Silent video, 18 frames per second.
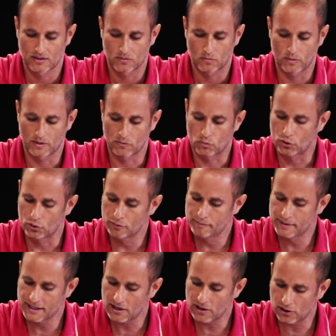When
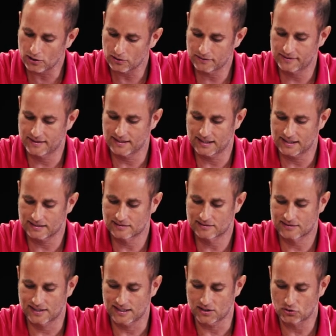Reuben heard
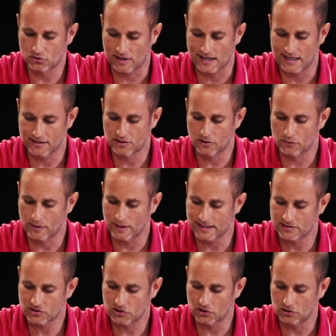this, he tried to
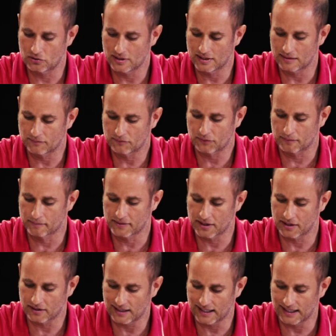rescue him from
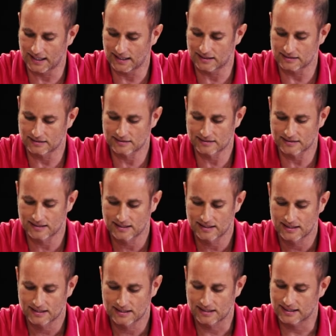their hands.
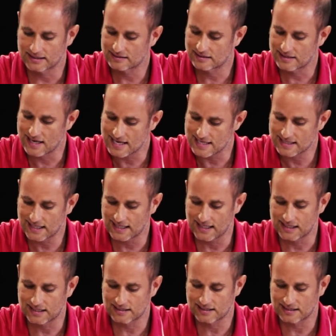"Let's not
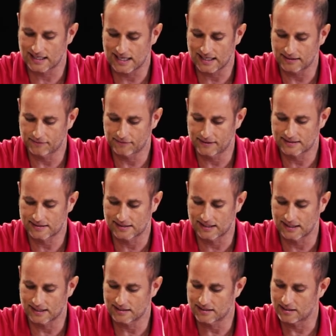take his life," he
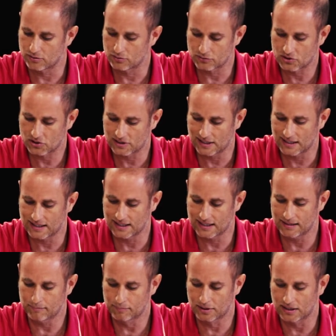said. "Don't shed
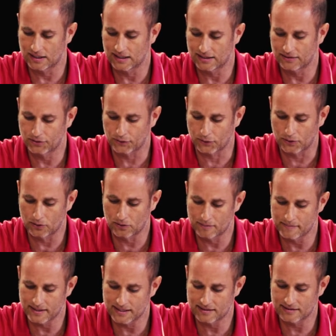any blood.
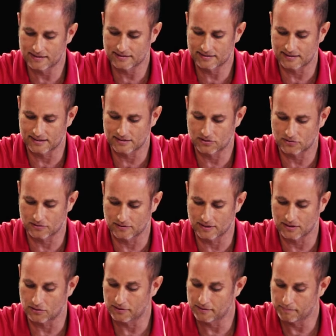Throw him into the
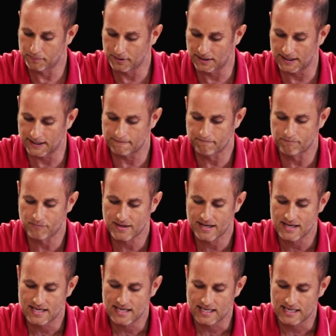cistern or the pit
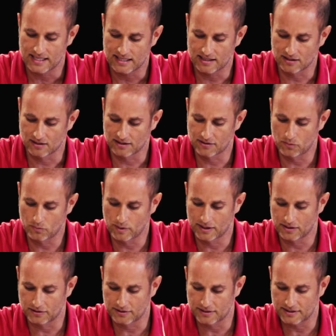here in the
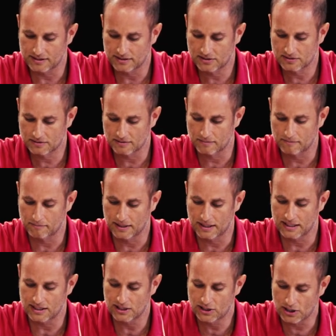wilderness,
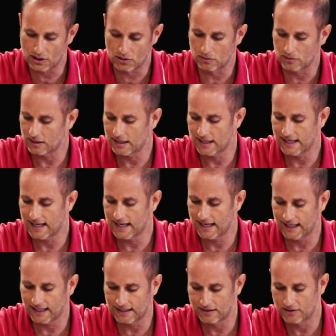but don't lay a
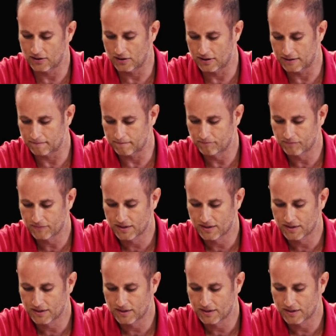hand on him."